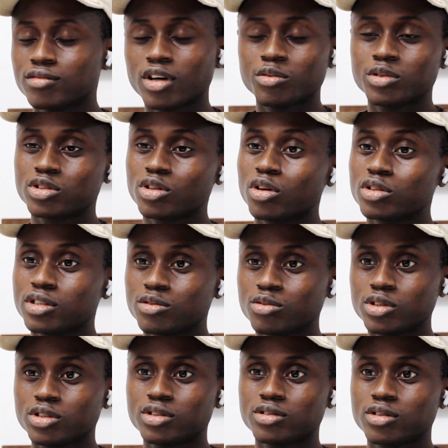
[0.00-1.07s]
I was cutting
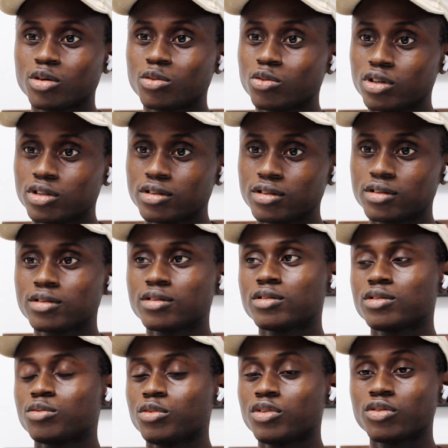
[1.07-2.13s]
with someone
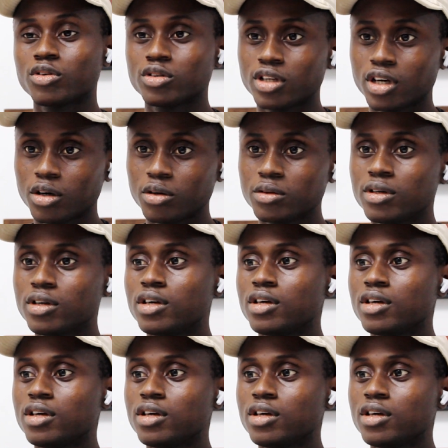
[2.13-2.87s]
for now.